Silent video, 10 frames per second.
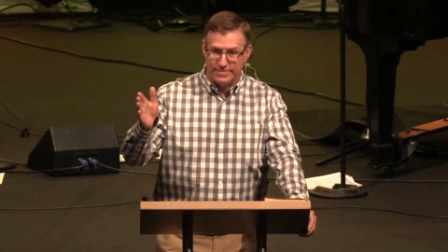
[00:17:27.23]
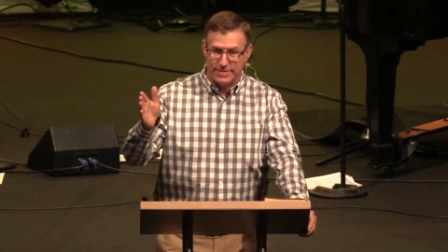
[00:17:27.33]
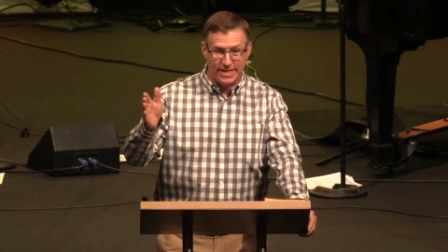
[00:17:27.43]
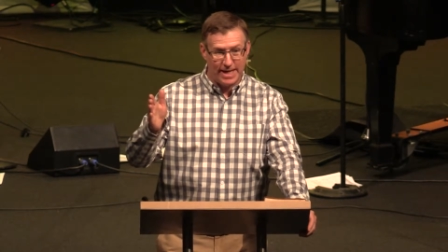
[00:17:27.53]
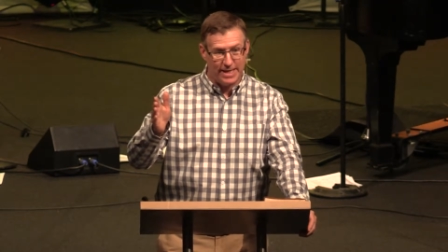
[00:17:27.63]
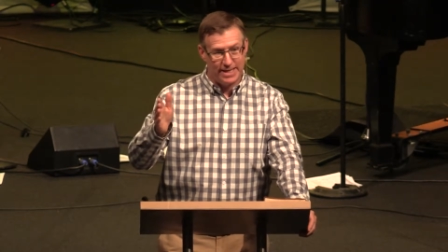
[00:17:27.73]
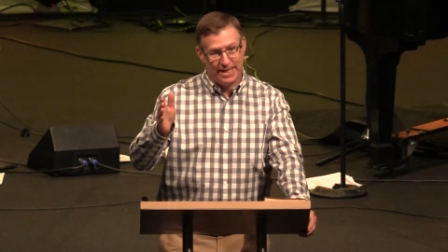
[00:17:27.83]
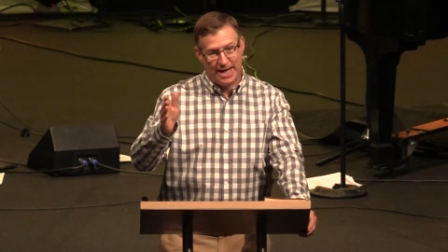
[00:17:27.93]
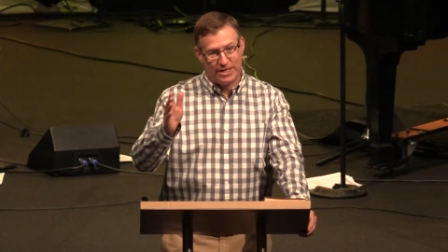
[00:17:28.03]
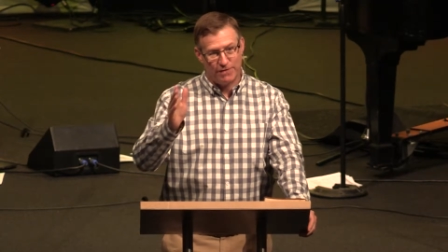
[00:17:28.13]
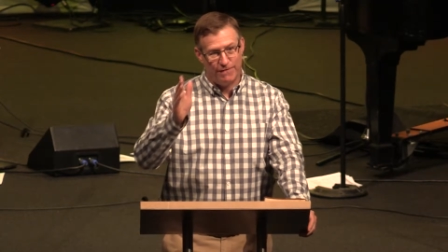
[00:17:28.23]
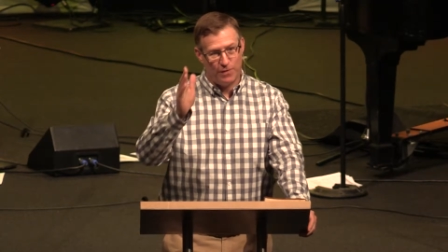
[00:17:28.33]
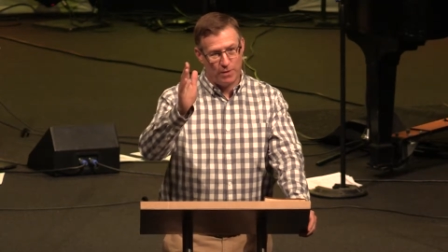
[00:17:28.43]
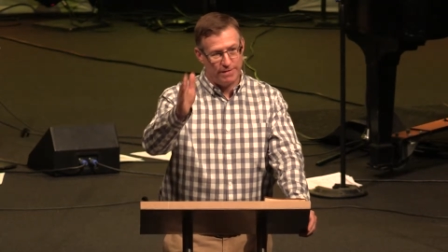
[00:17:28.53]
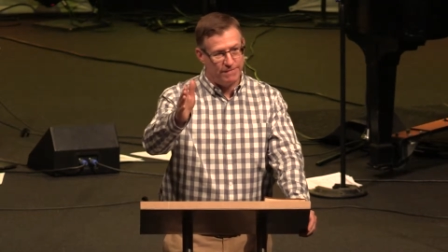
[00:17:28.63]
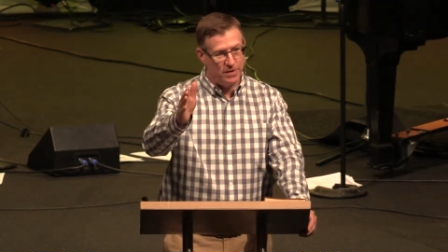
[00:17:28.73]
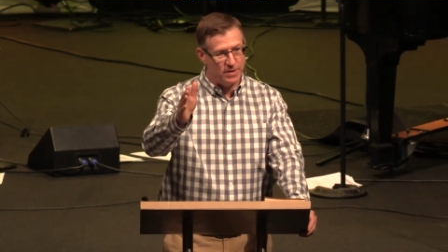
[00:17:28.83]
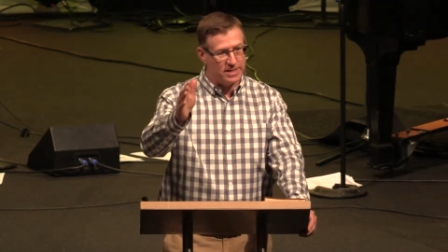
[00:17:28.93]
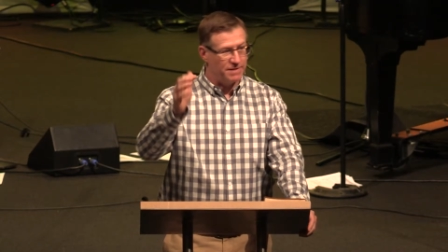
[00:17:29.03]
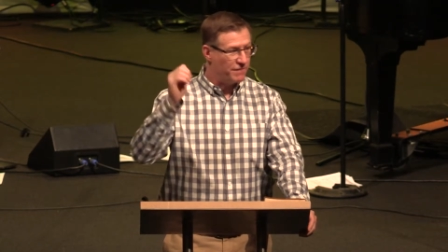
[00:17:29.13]
Secondly, it has a forward
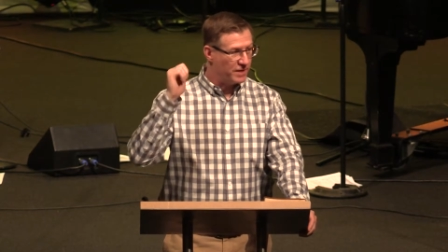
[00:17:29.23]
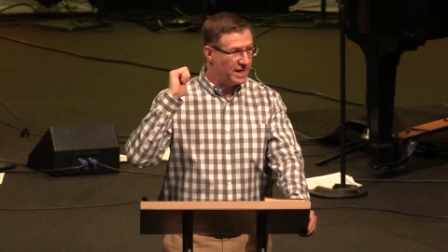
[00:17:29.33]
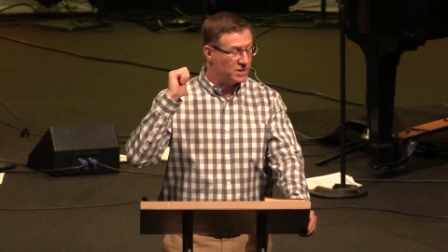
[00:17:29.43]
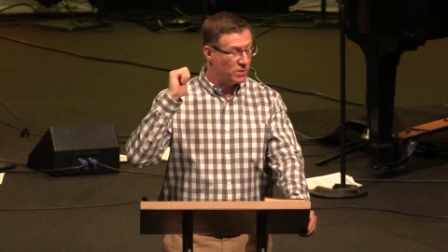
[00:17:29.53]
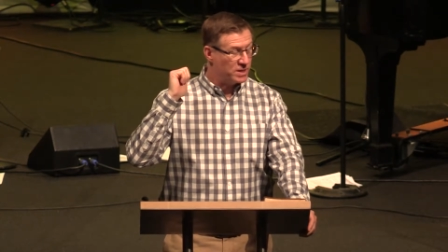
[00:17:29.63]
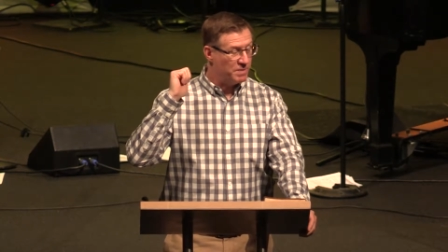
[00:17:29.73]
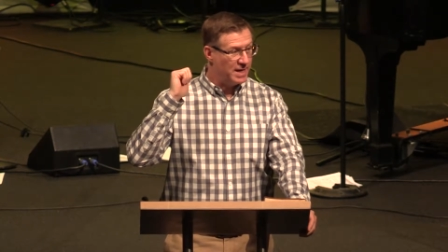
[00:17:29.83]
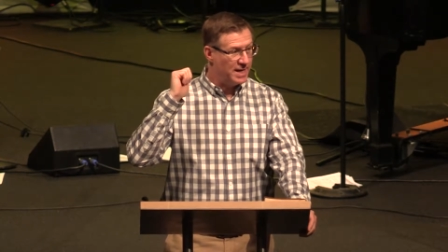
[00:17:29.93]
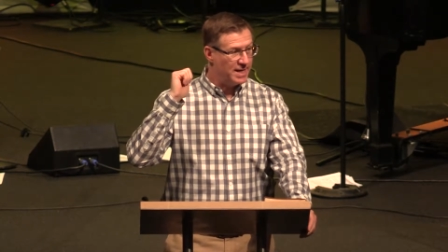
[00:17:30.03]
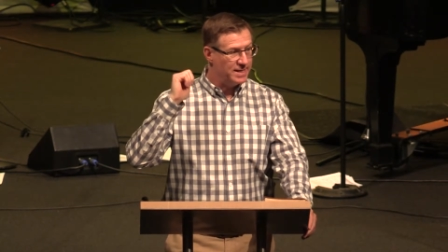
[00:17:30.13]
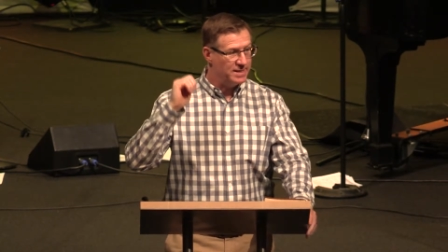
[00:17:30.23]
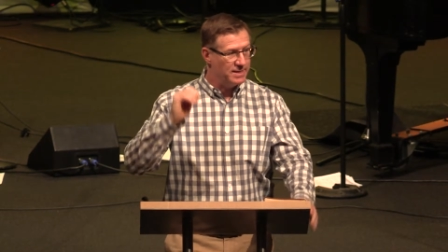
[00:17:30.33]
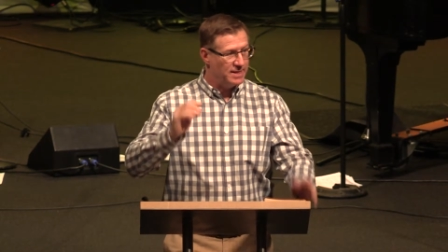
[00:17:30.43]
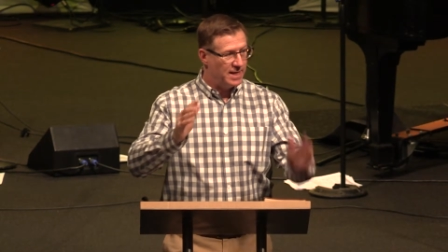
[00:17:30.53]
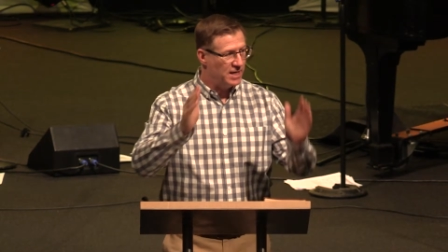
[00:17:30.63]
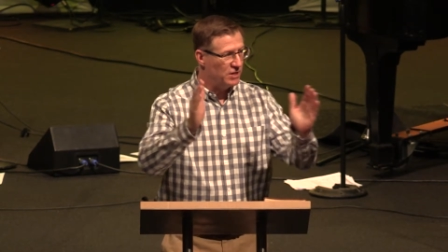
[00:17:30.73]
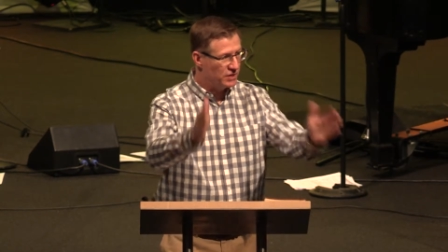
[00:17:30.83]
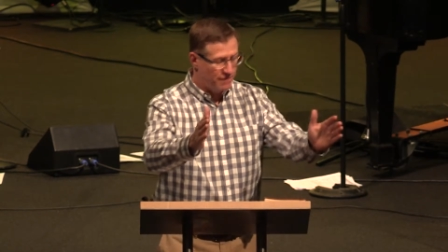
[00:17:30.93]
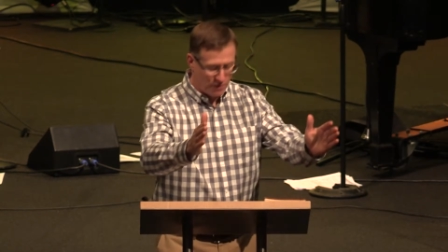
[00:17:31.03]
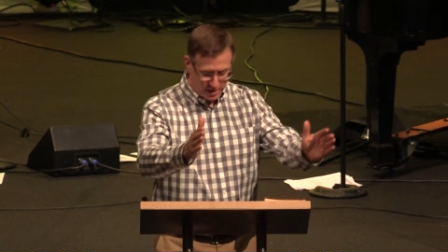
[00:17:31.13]
focus that forgets what's behind and looks
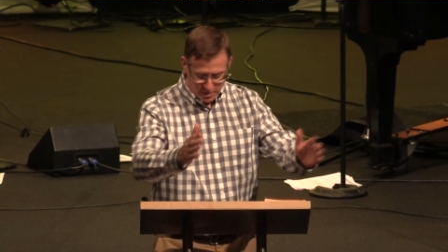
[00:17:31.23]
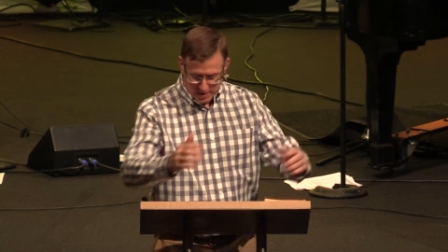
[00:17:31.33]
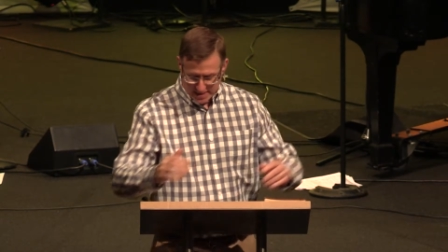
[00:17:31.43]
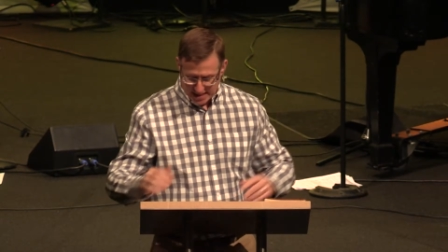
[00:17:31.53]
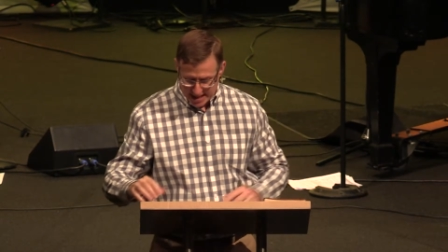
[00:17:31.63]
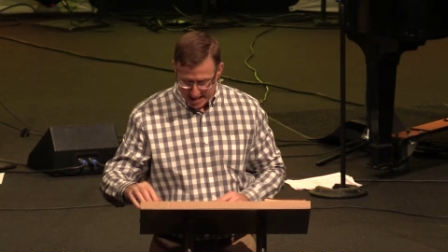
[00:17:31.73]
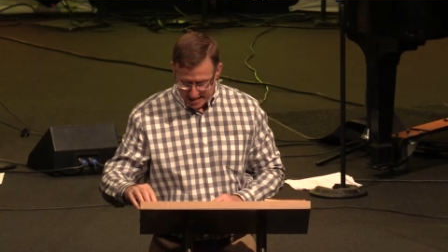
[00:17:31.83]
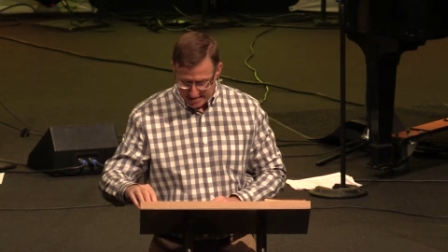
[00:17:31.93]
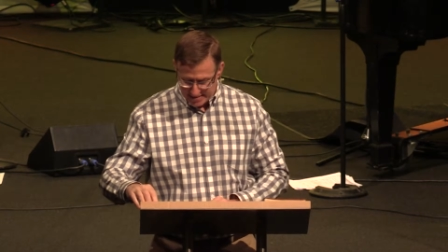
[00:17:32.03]
forward to what's ahead.